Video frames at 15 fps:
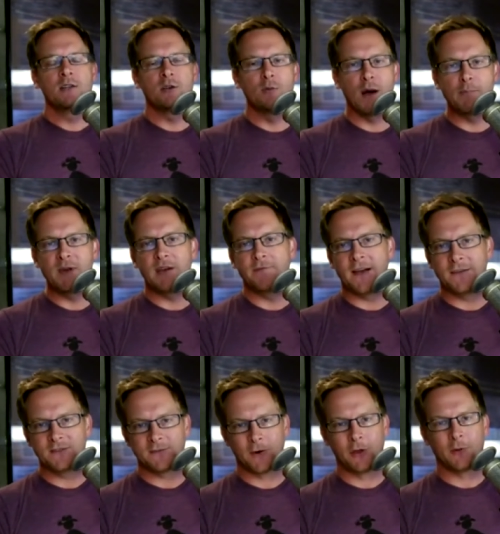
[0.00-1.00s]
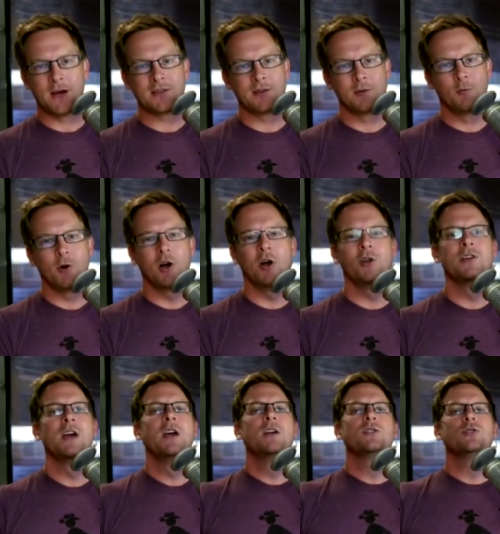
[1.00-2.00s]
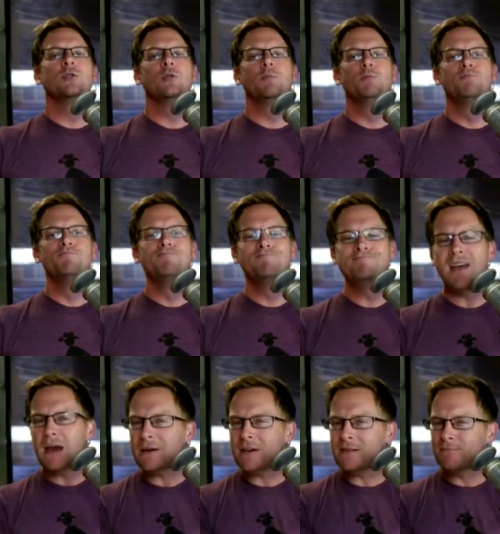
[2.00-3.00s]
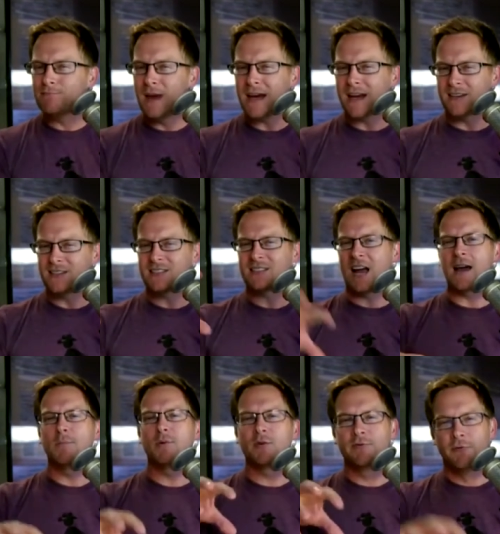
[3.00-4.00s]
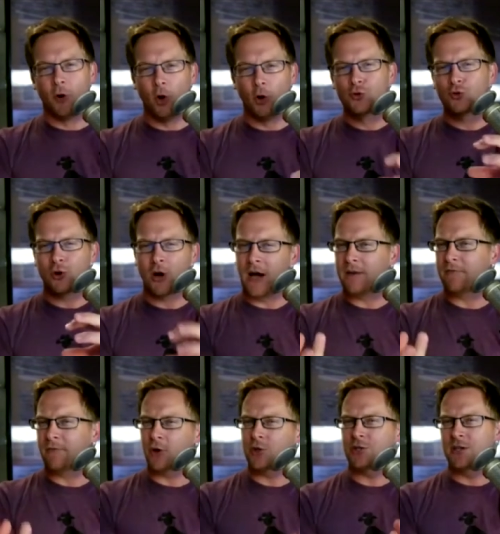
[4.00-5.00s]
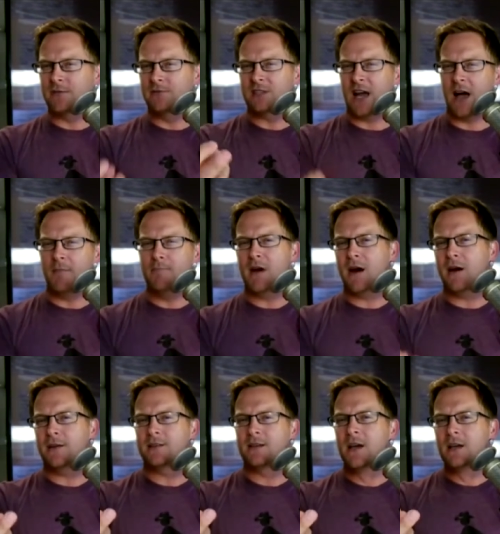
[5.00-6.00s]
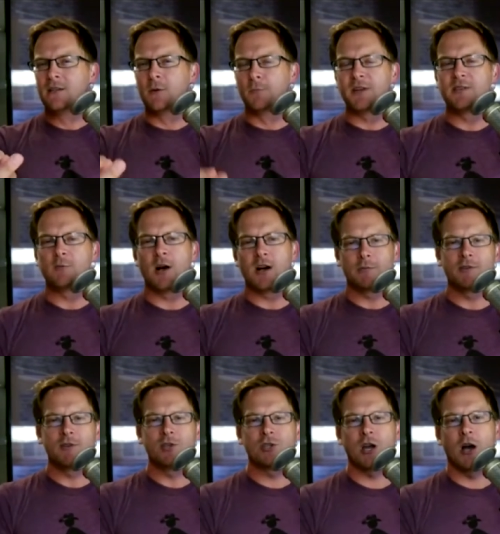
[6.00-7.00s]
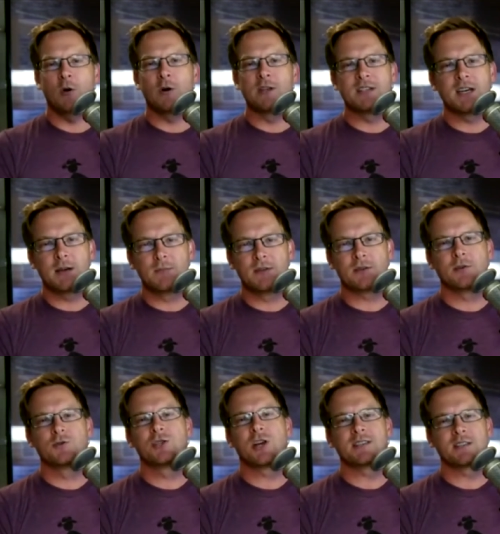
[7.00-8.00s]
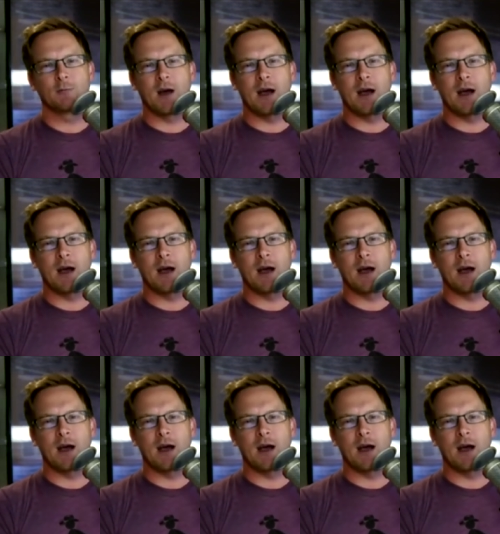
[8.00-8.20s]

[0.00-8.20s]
two of my BFFs for the rest of the world to maybe make a cyber Voltron version of Tom Merritt. So please welcome to the show once again, Mr. Justin